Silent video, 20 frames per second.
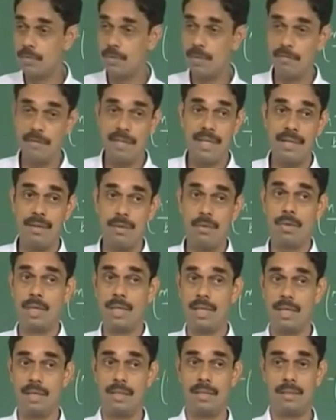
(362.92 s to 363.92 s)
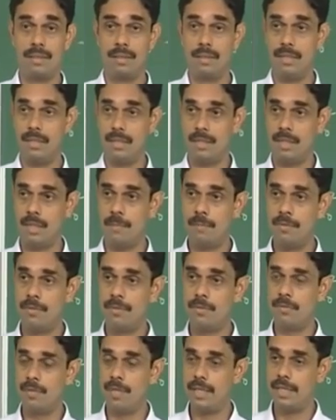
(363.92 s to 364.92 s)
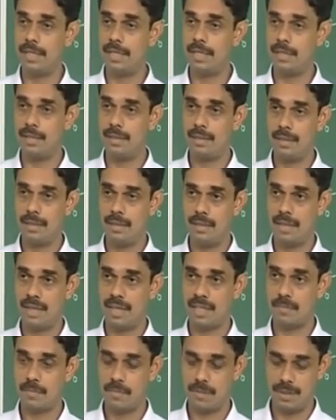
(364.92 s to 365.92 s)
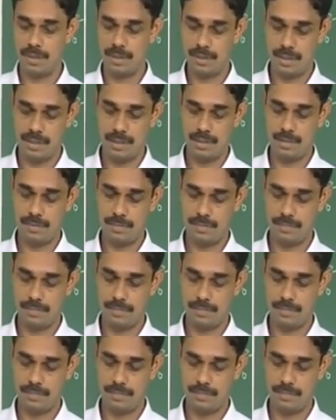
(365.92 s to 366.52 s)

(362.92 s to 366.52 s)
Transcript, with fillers: will be very local and the amplitude will decay exponentially.